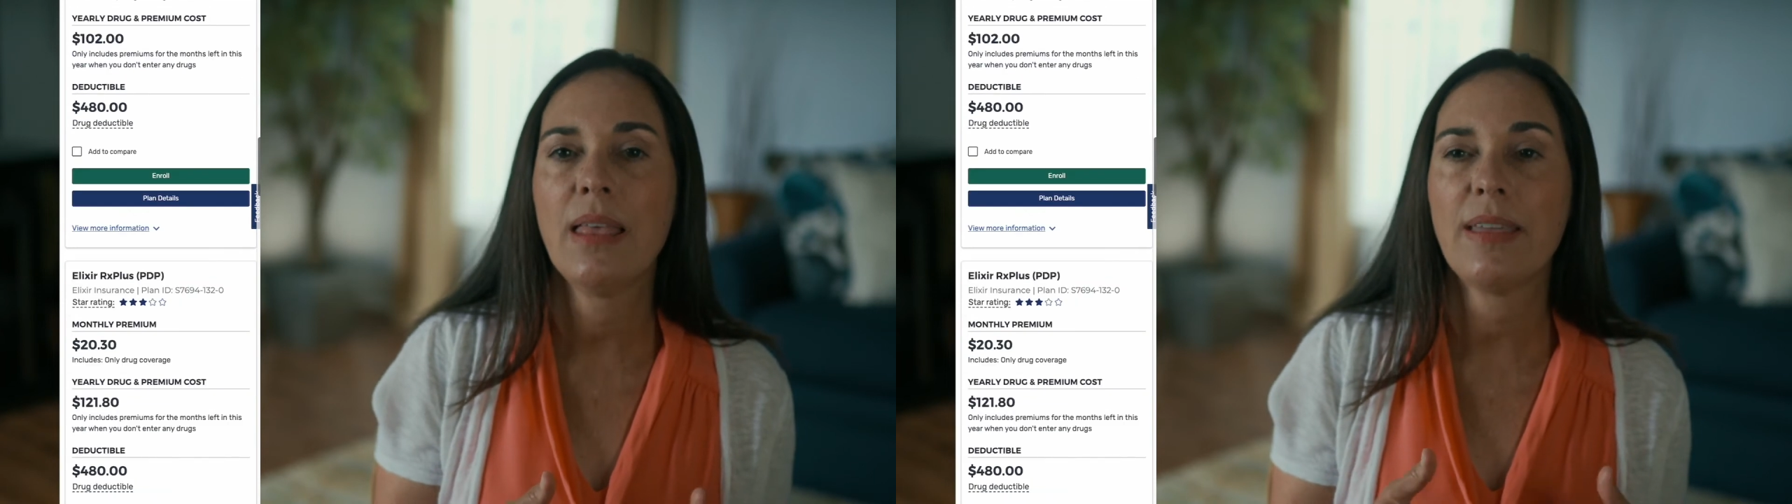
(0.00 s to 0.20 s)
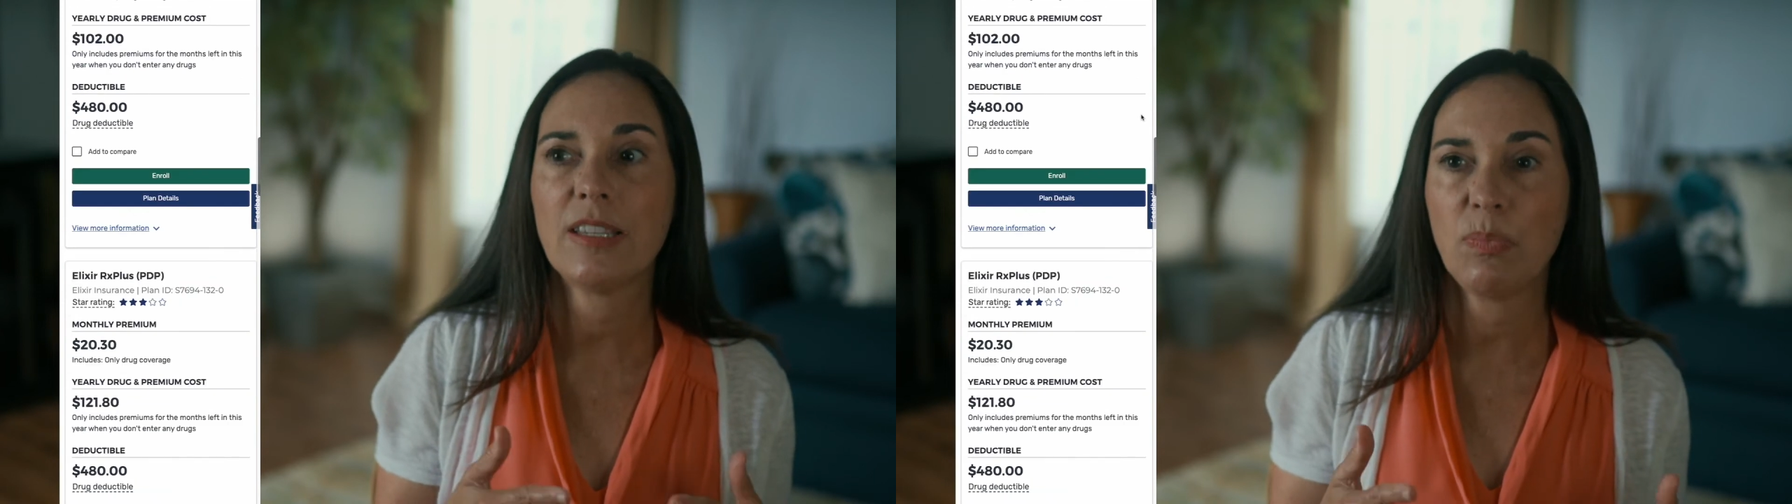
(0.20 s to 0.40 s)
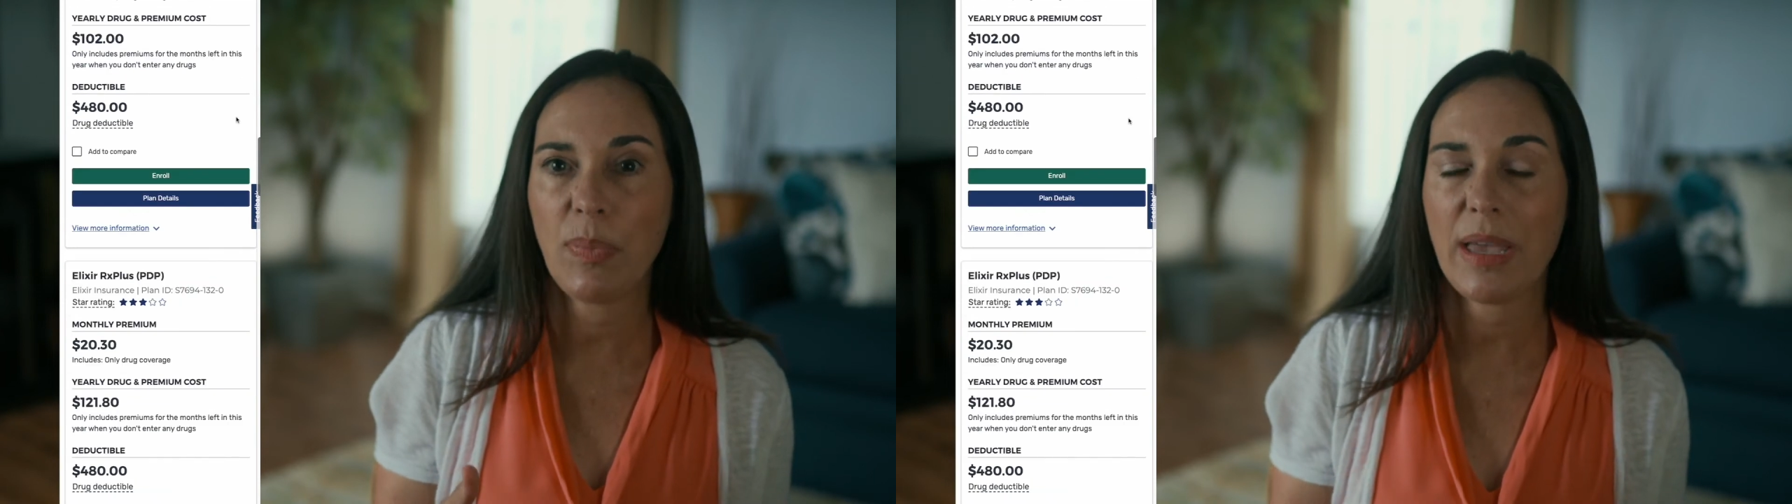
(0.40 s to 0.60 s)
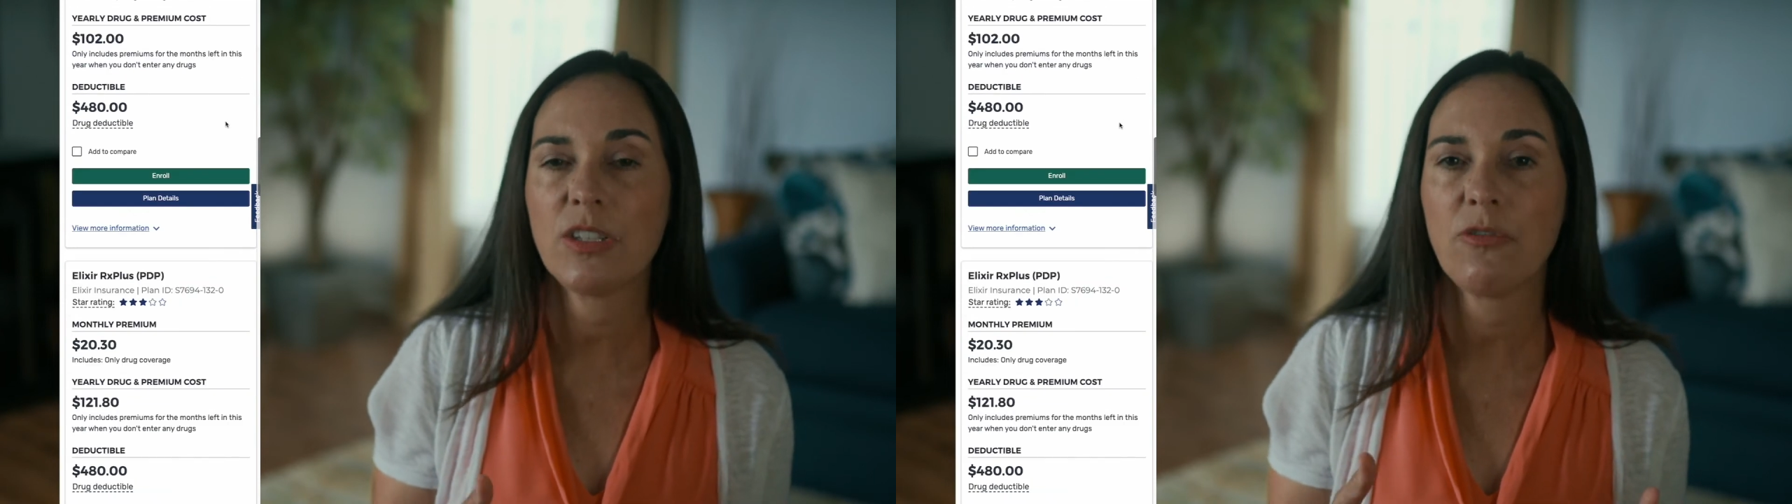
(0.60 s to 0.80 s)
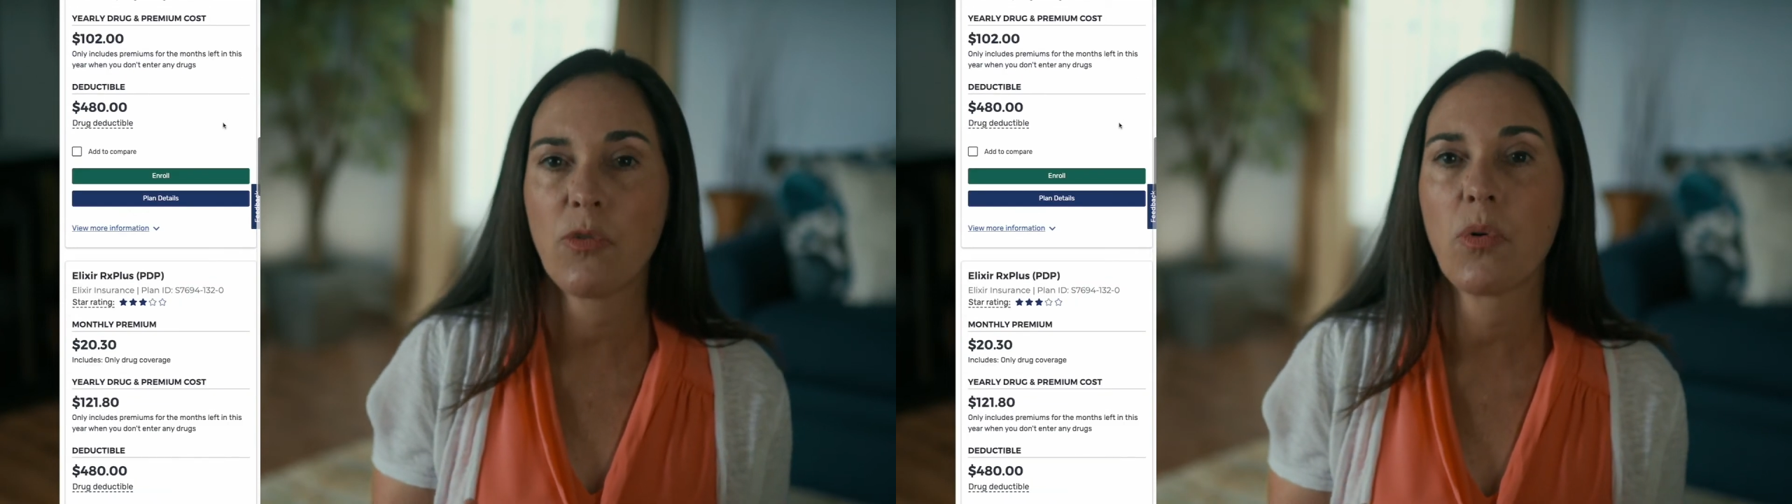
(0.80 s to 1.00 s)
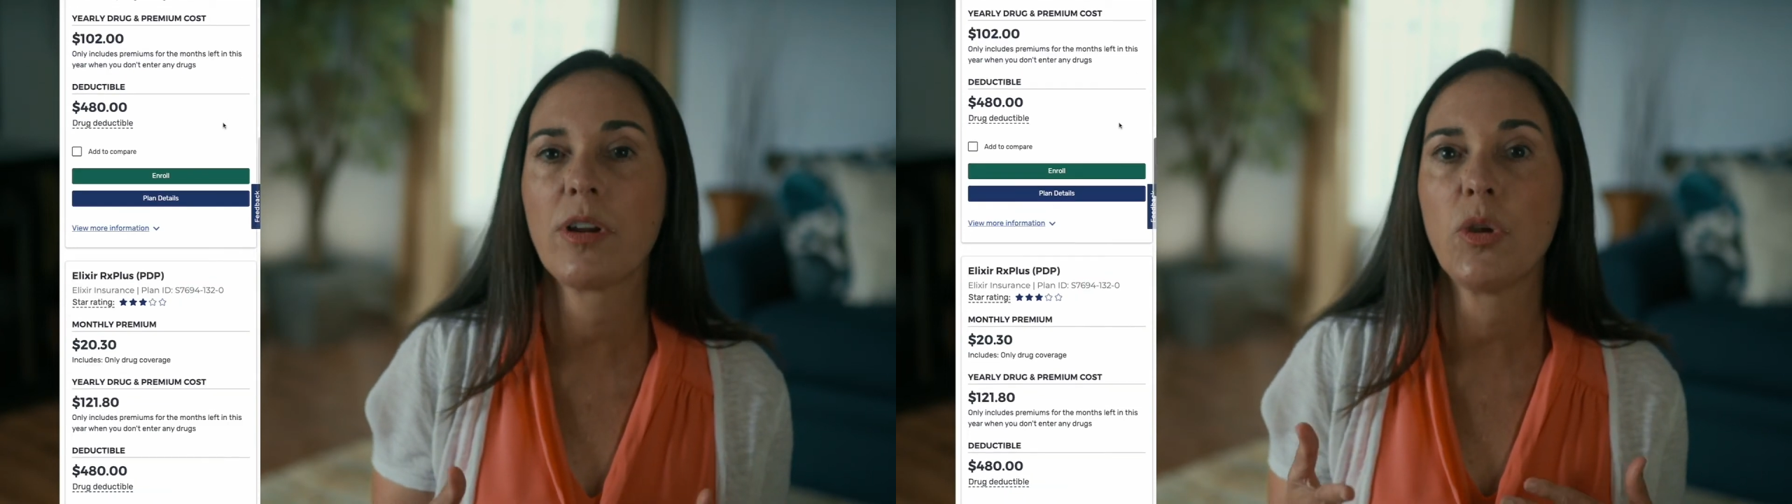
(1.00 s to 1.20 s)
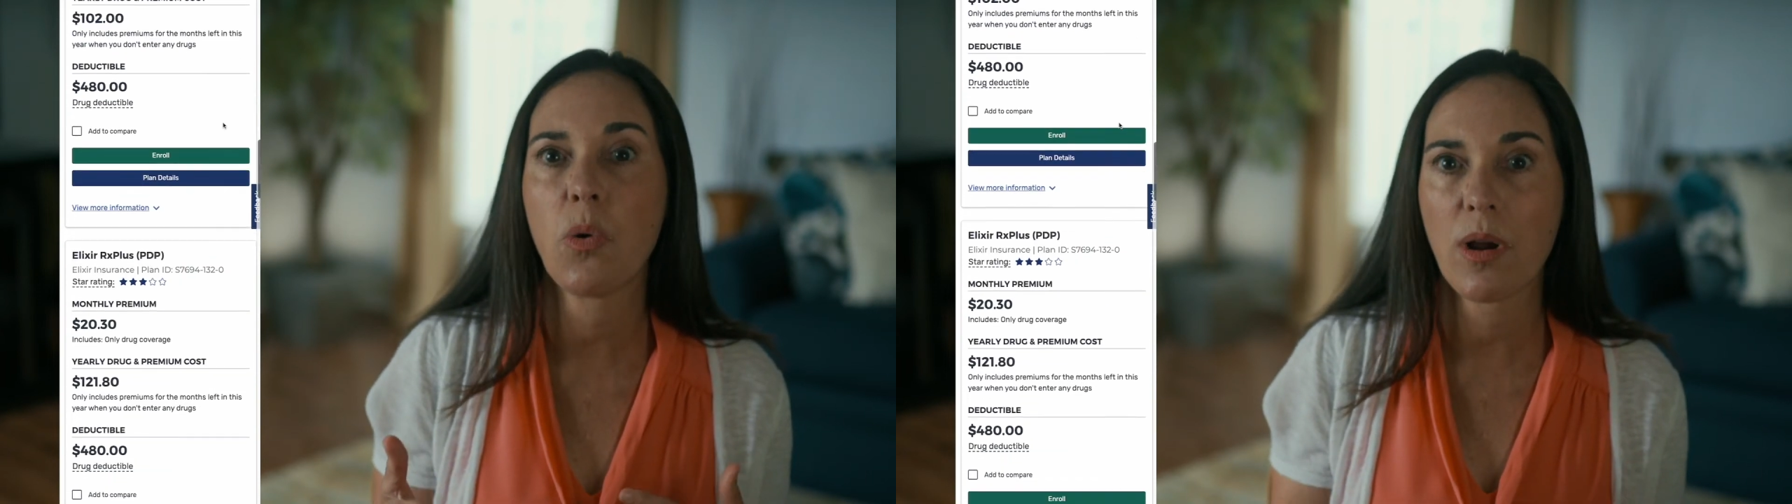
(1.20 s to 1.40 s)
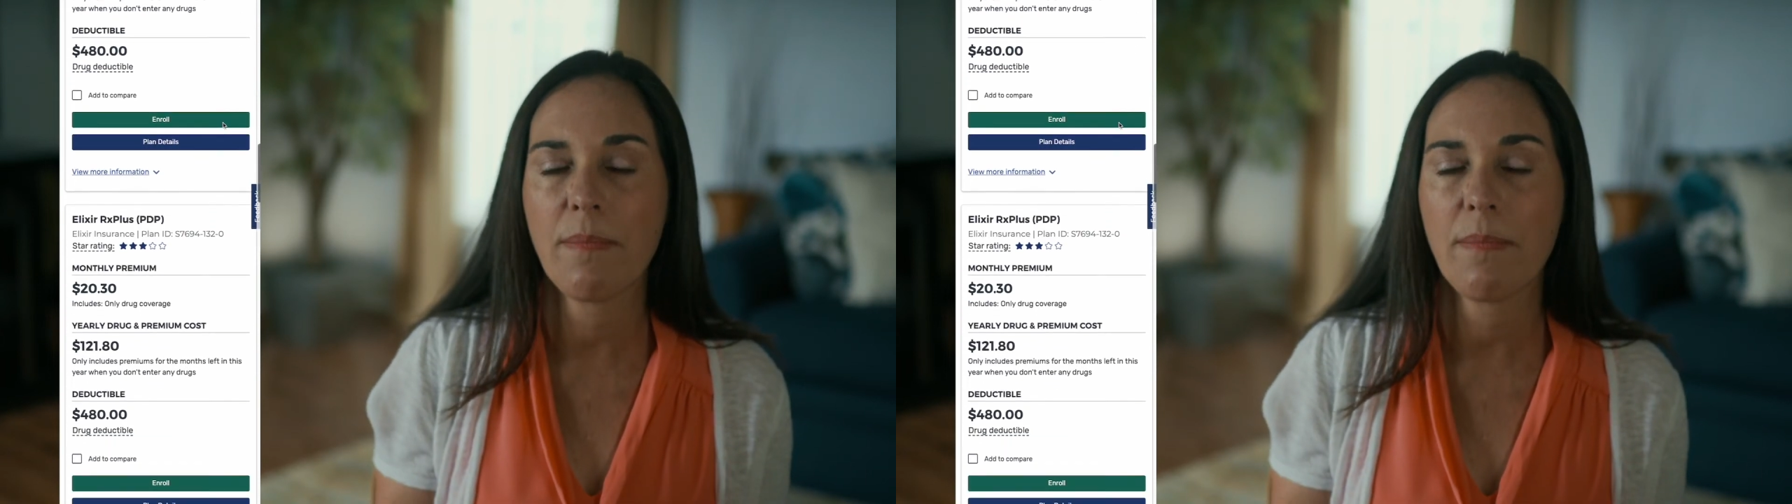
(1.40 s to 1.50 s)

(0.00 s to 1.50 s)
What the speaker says: that's best for your